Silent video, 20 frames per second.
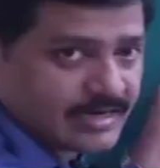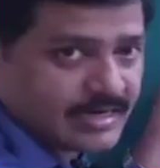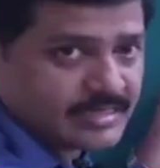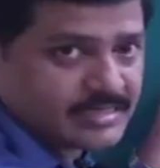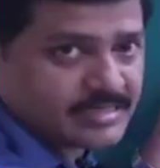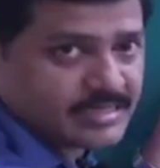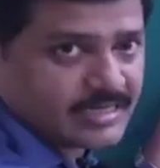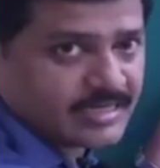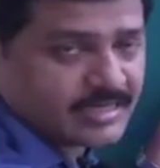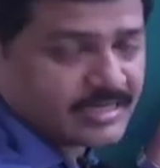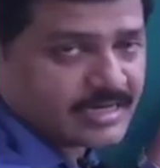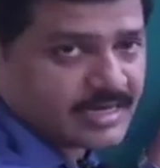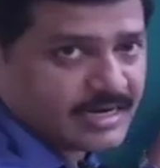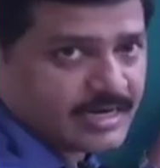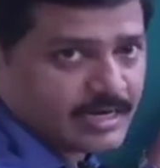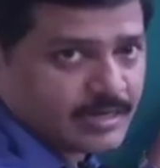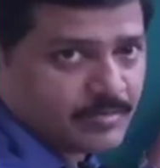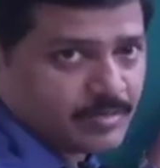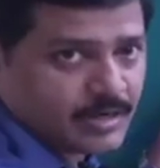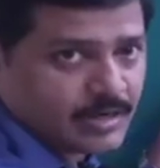is
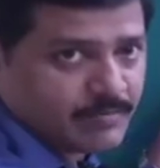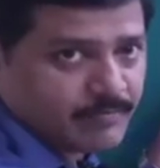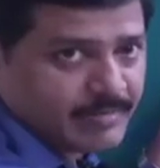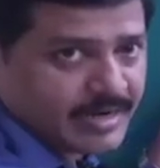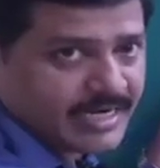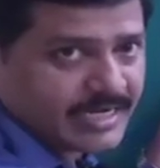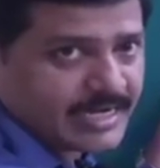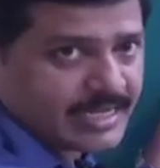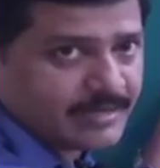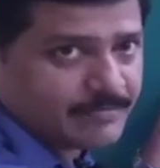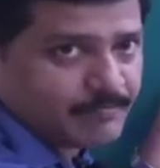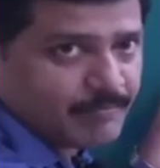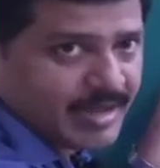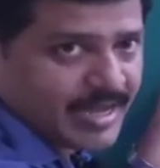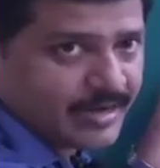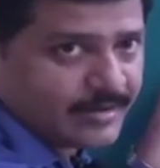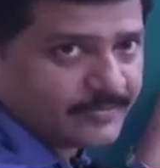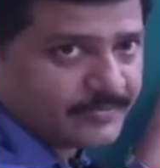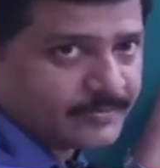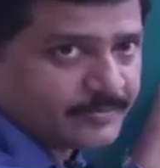Incredible Melting
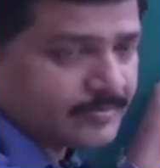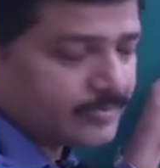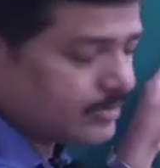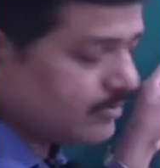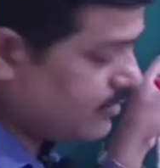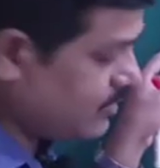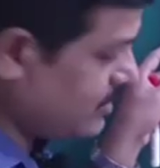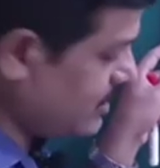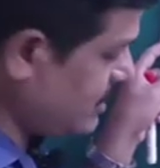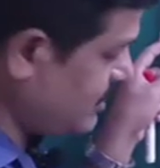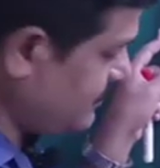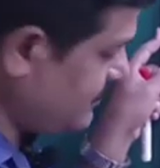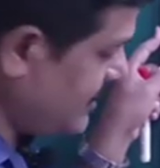Man. One of the